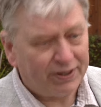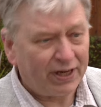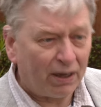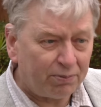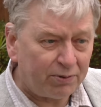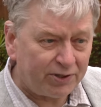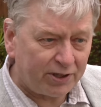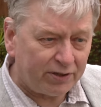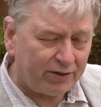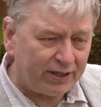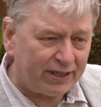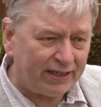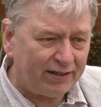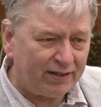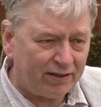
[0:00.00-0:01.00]

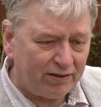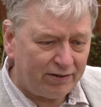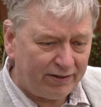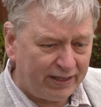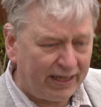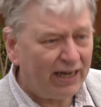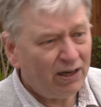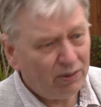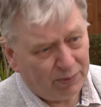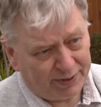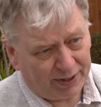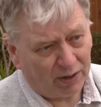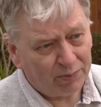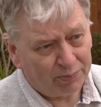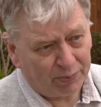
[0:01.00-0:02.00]
opportunity to deal with
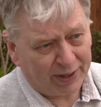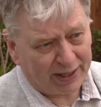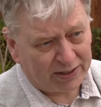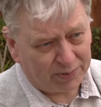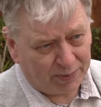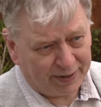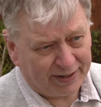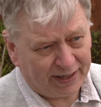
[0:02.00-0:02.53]
outbreaks when